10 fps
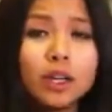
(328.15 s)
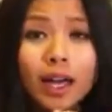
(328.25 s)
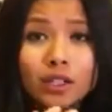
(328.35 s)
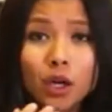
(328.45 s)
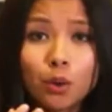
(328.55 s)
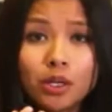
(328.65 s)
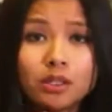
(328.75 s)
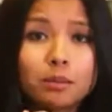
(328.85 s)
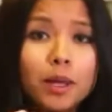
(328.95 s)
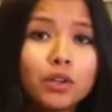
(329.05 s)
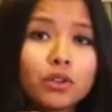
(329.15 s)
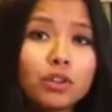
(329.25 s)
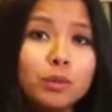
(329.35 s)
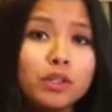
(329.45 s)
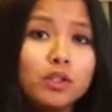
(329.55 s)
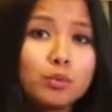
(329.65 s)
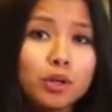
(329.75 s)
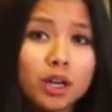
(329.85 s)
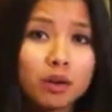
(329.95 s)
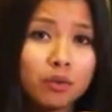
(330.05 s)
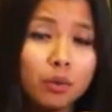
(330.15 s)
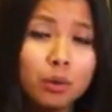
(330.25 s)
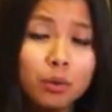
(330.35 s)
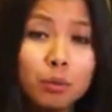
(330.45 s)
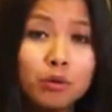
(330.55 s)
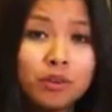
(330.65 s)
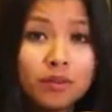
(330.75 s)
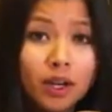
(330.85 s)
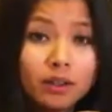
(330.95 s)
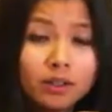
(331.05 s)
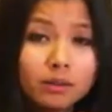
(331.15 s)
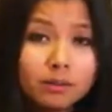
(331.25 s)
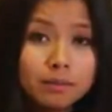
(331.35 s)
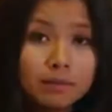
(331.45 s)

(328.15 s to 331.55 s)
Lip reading: As always, make sure to be super careful when removing files.